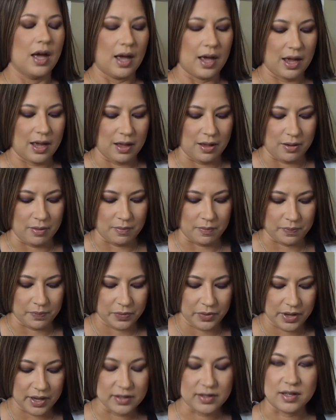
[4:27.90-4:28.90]

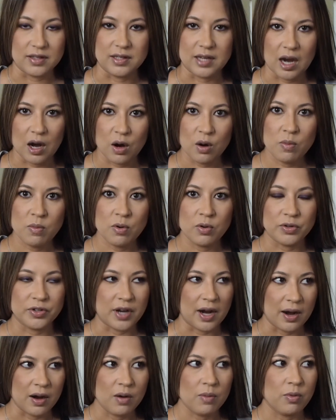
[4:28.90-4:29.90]
it's a
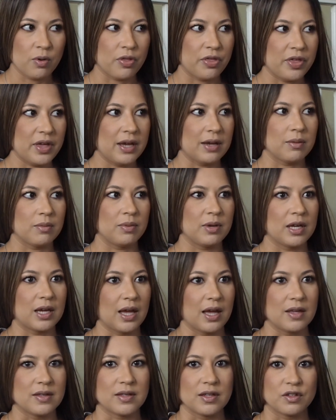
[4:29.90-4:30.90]
terrible thing
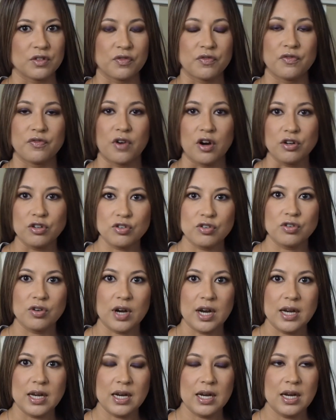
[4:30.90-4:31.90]
because it's
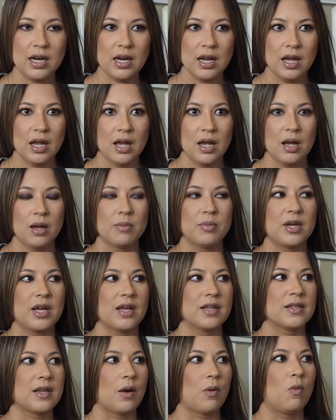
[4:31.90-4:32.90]
frustrating
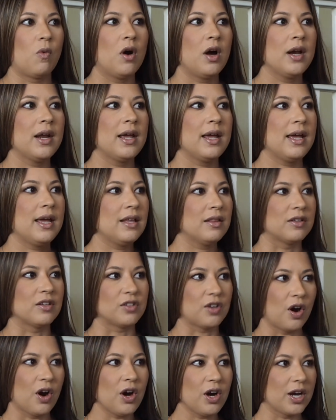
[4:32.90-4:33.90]
because I want to hit the
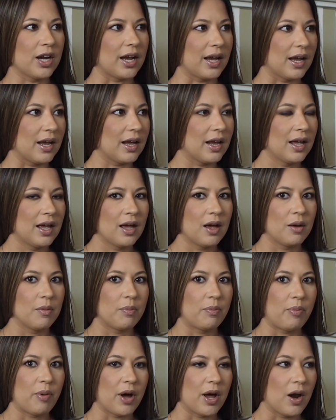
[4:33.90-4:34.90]
target,
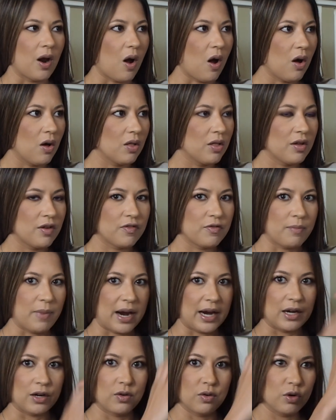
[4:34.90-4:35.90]
but all of
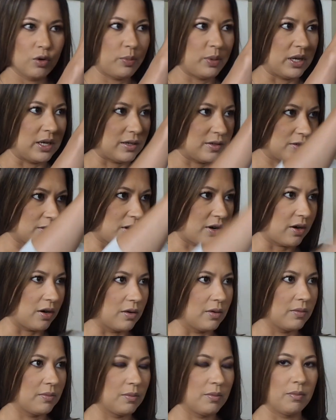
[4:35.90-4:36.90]
my groupings
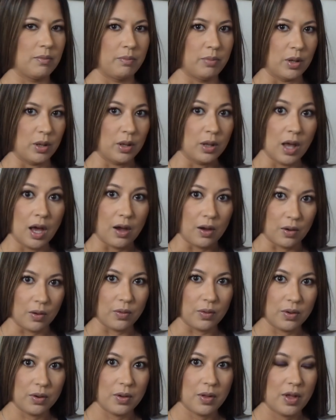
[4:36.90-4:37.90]
are
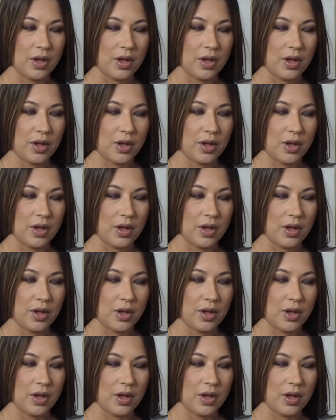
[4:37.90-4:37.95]
below